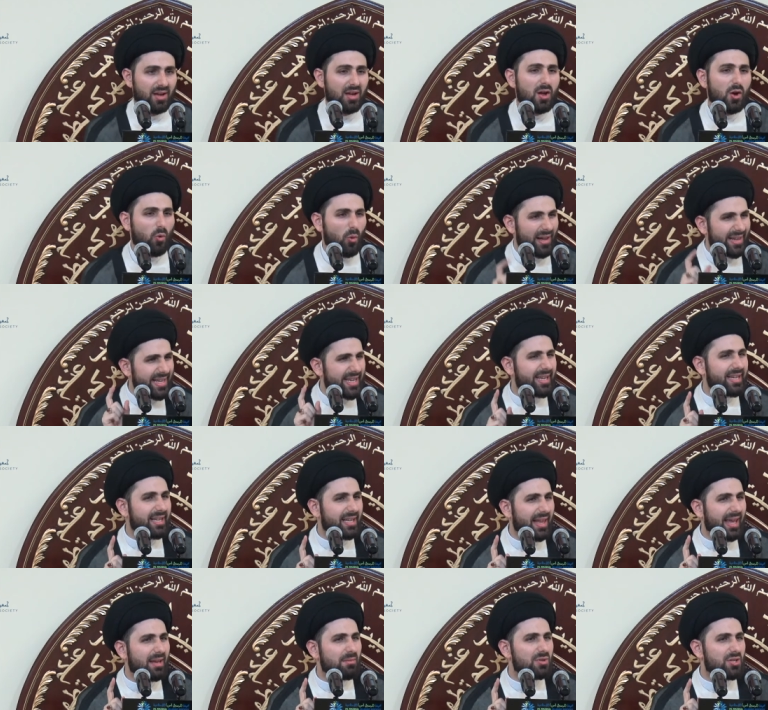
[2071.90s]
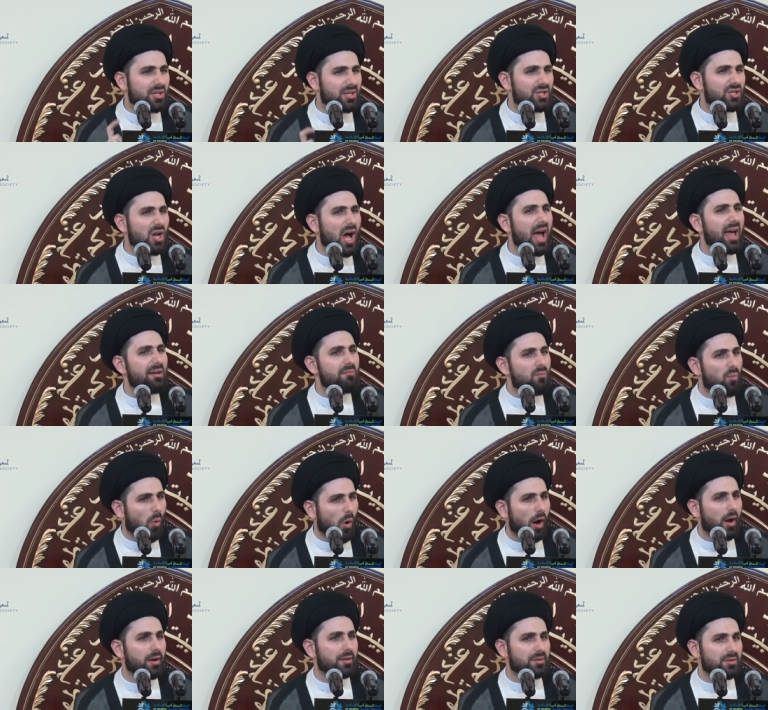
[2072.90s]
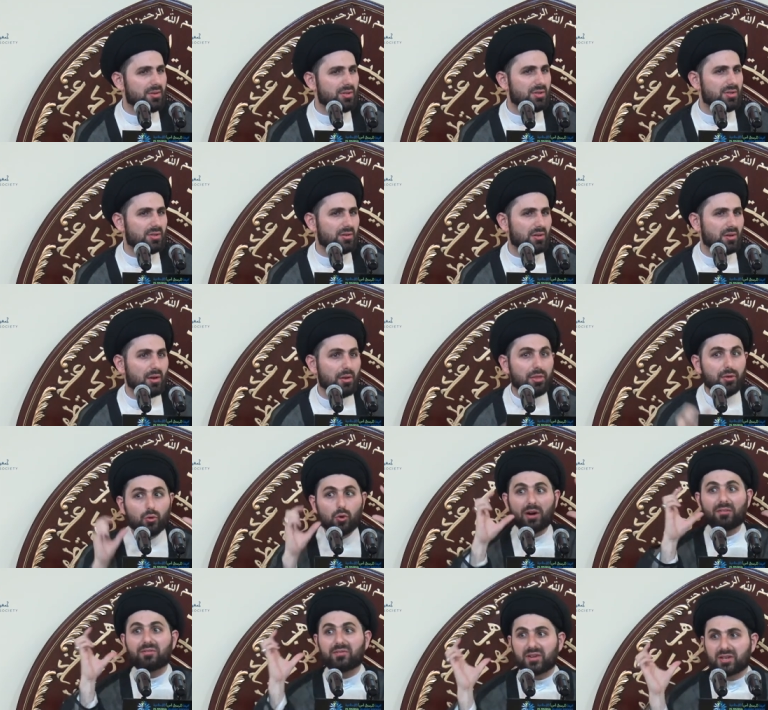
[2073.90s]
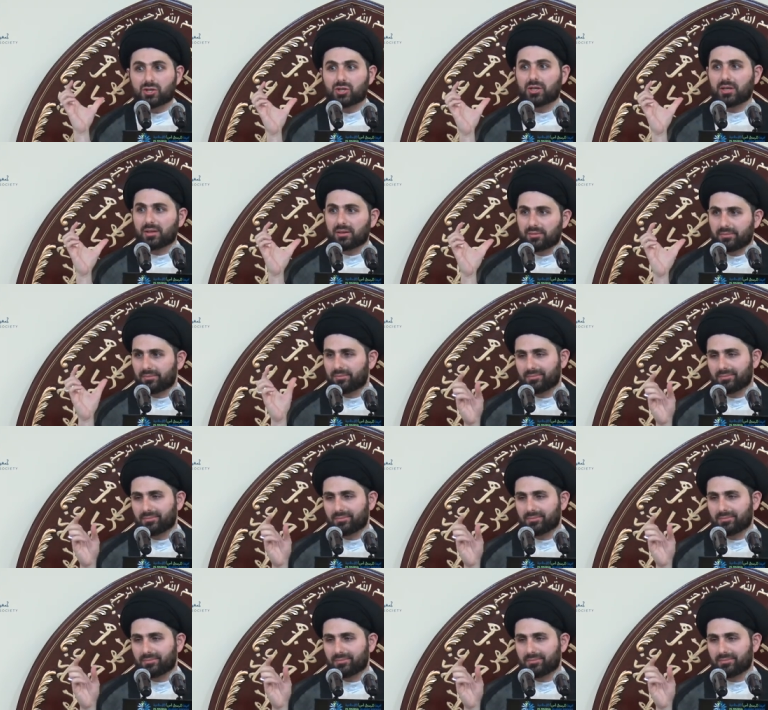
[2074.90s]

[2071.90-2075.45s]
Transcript: Well, he claims he saw him once through a vision,